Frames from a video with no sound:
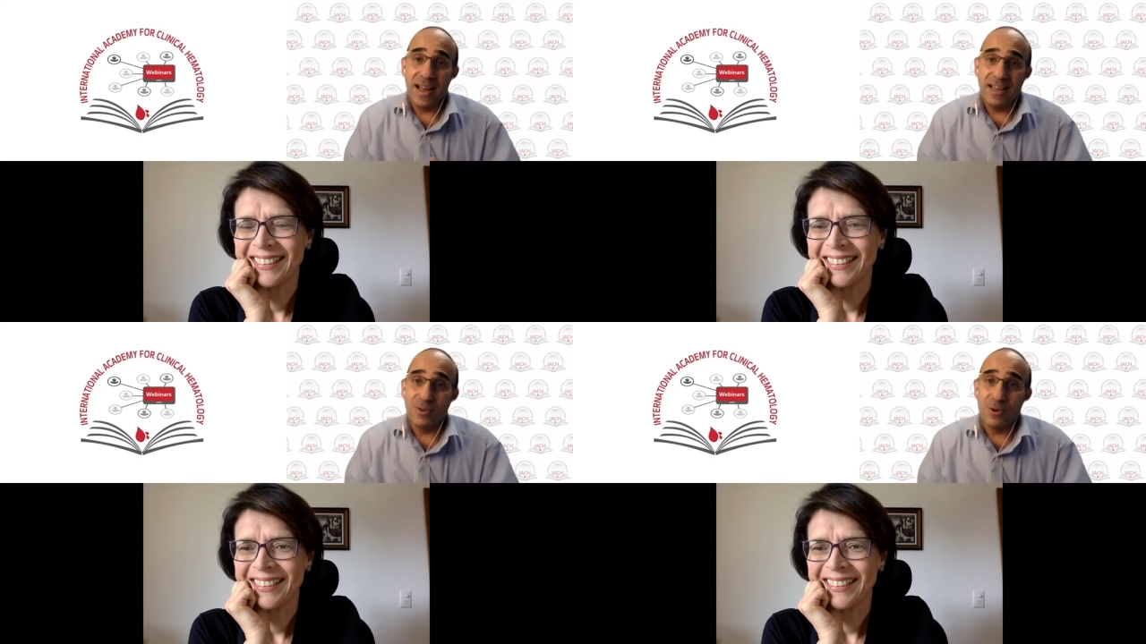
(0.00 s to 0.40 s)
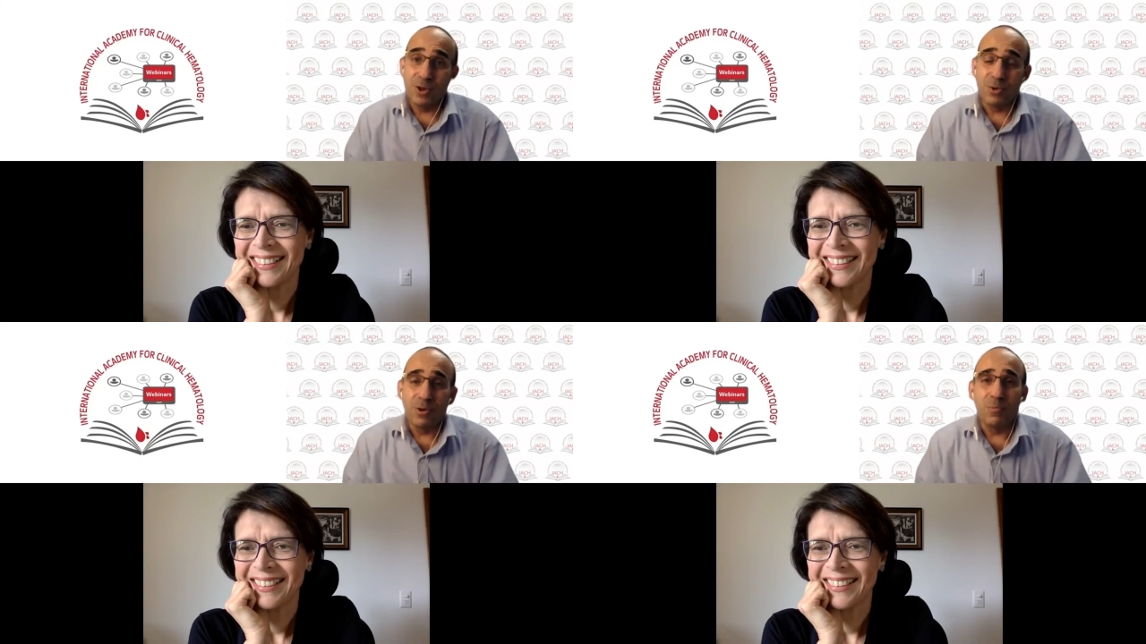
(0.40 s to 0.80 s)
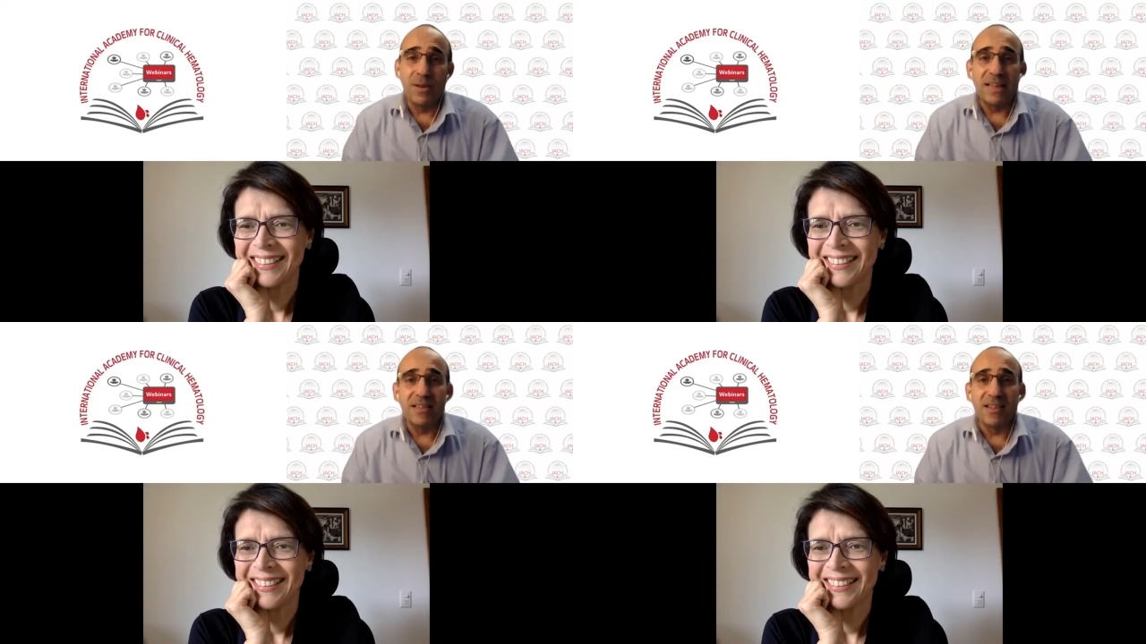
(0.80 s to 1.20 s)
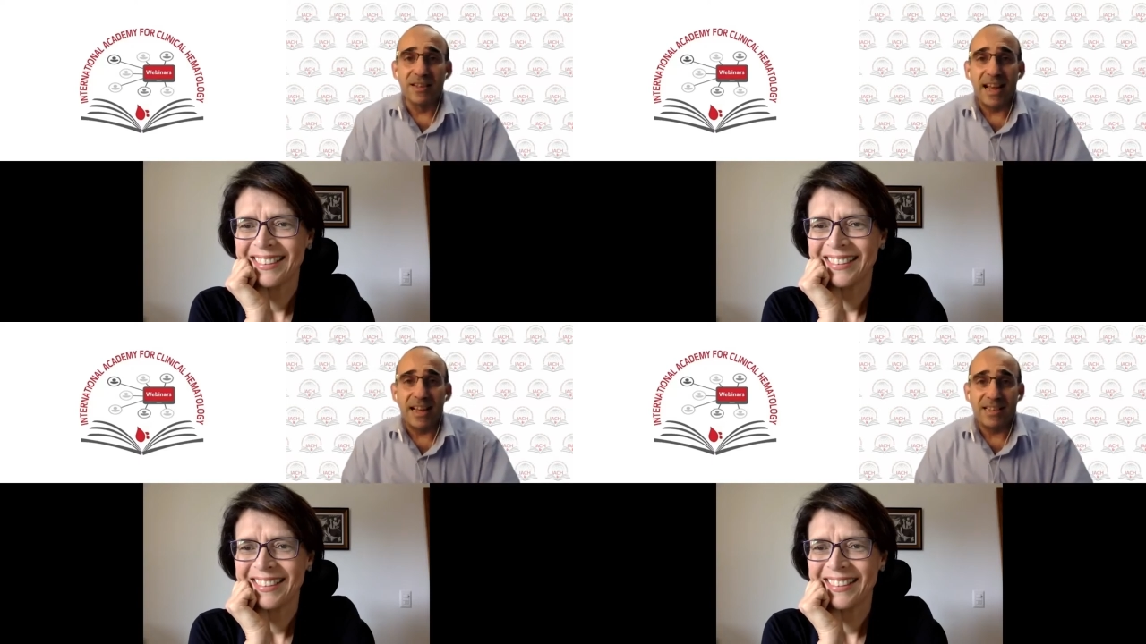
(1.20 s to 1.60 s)
Speaker 1: as usual, please
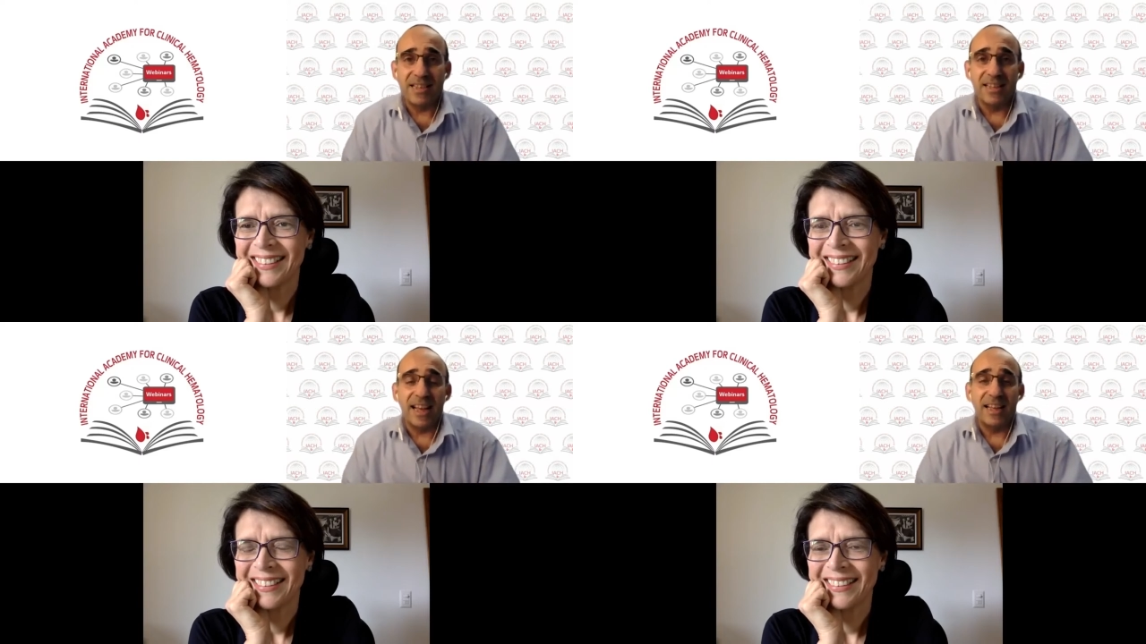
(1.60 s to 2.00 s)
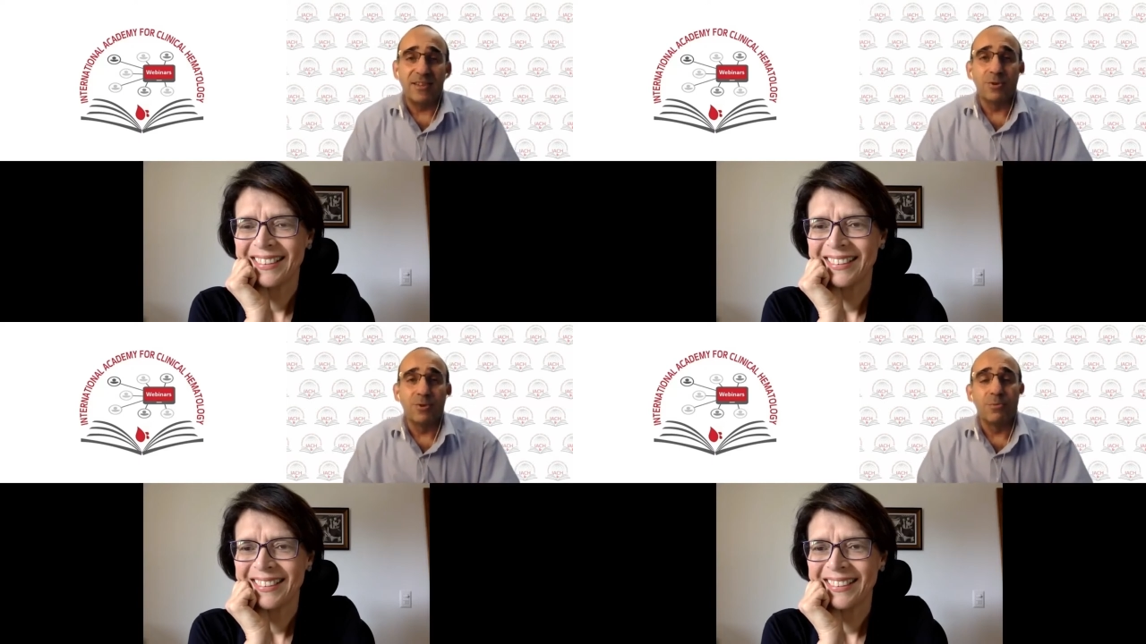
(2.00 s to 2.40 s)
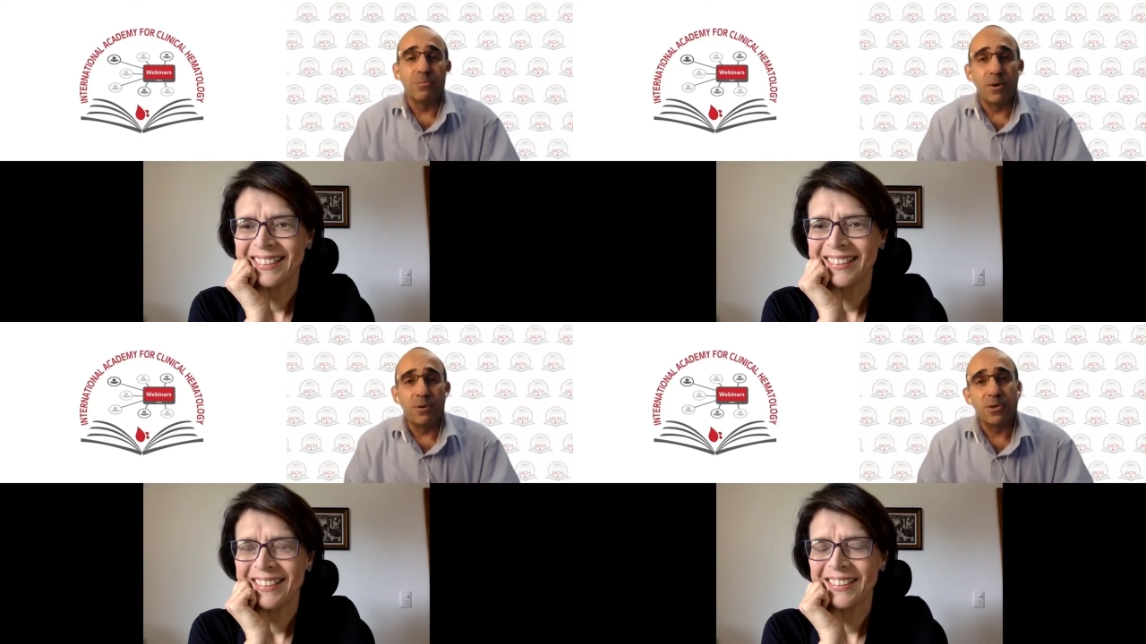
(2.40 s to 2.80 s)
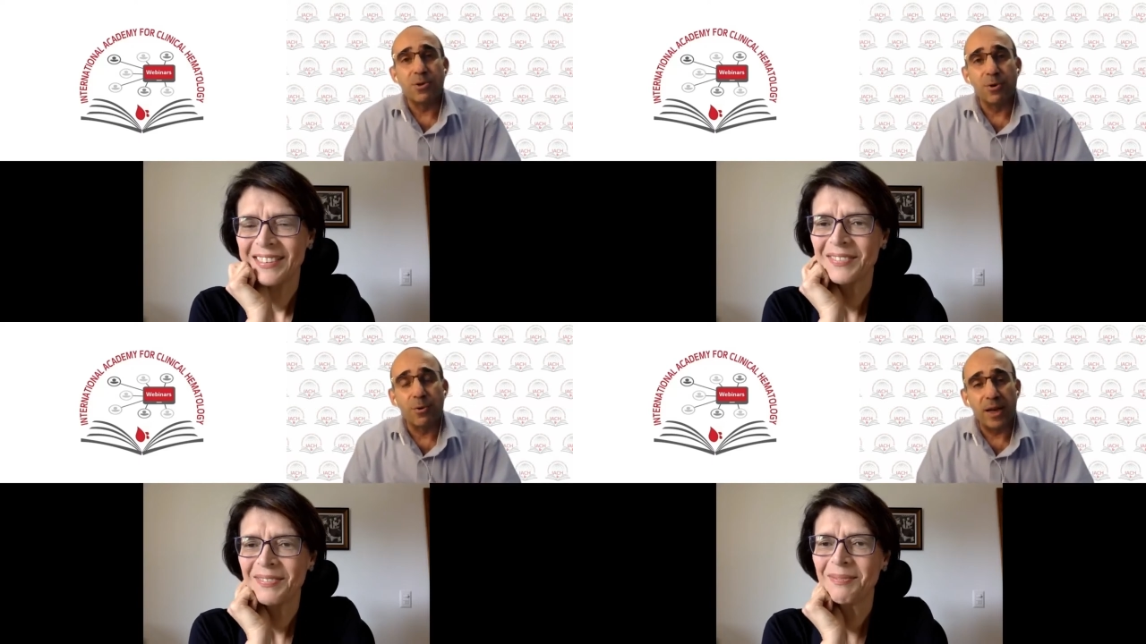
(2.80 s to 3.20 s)
don't hesitate to post
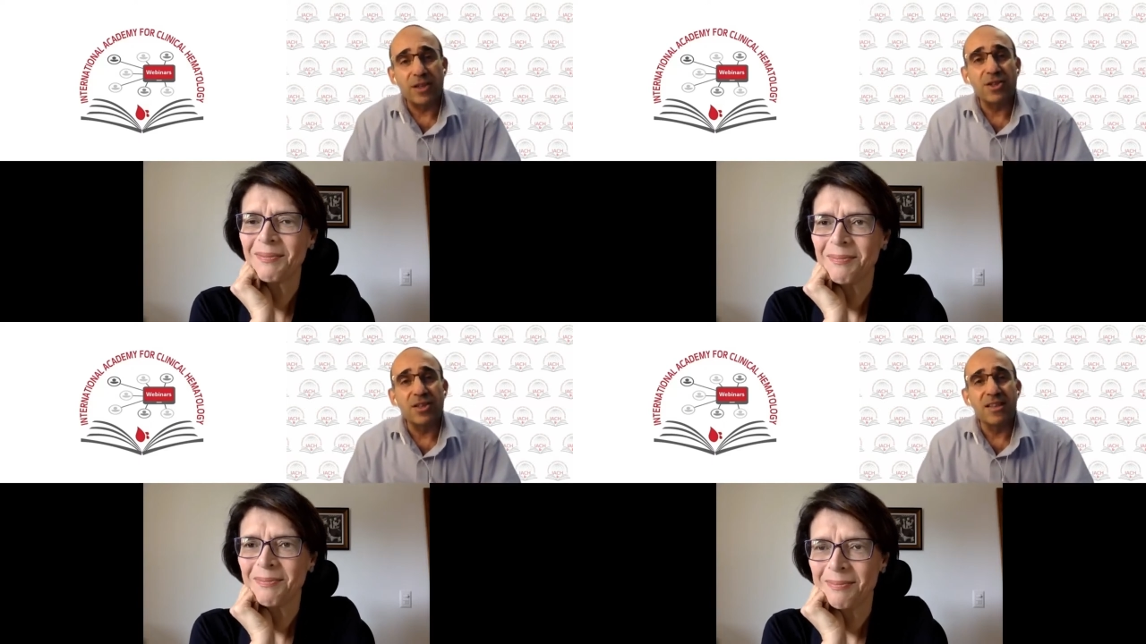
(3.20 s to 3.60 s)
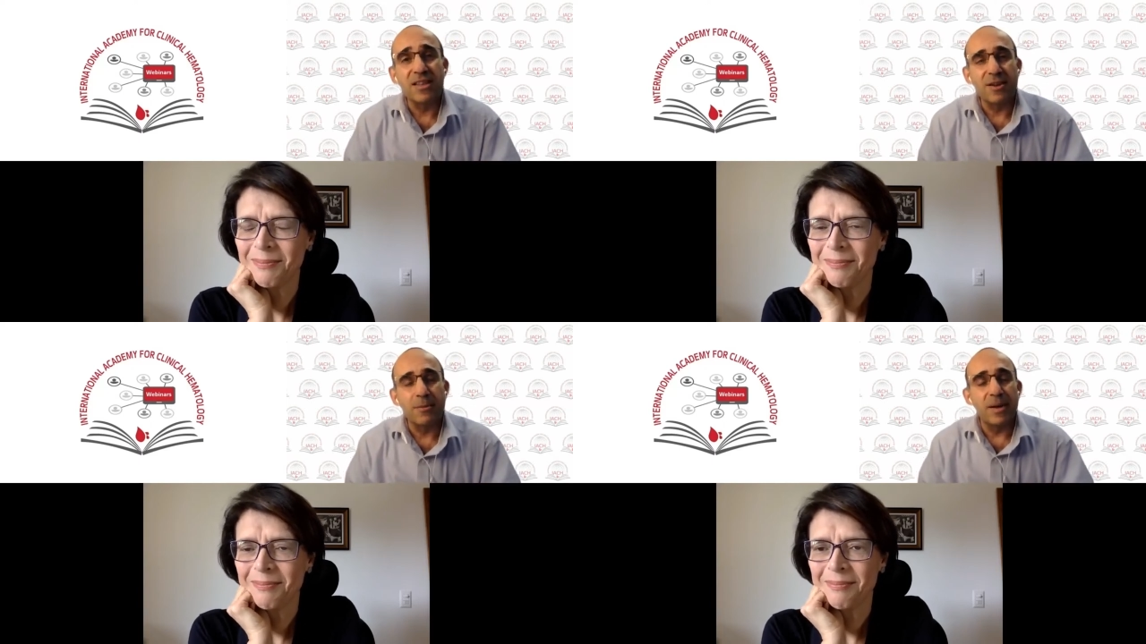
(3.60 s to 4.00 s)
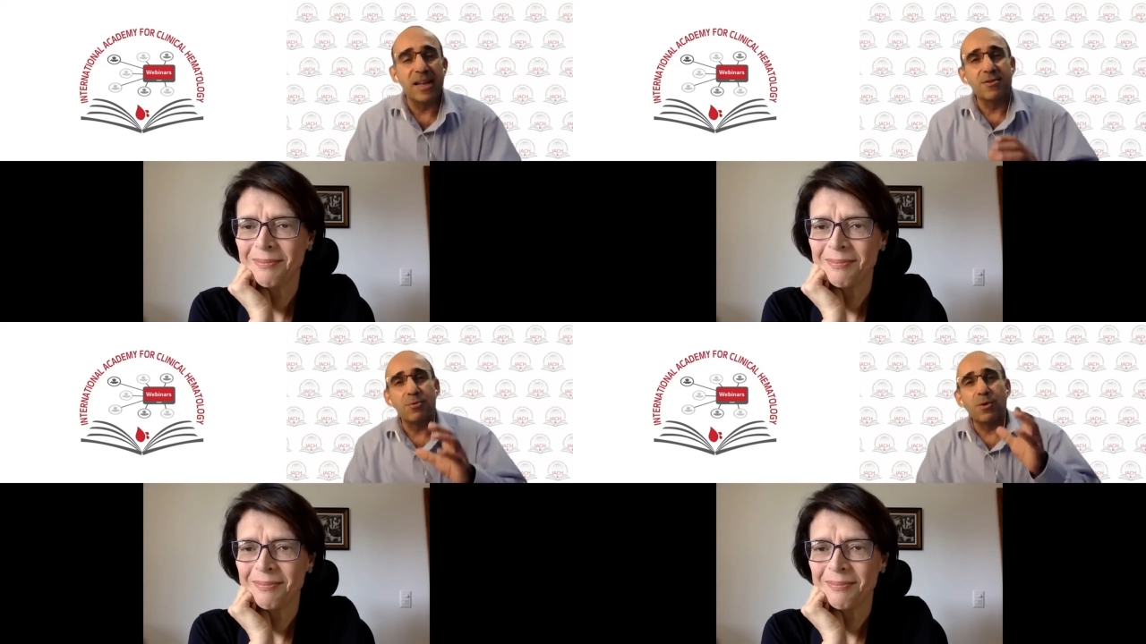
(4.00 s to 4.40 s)
your questions and comments.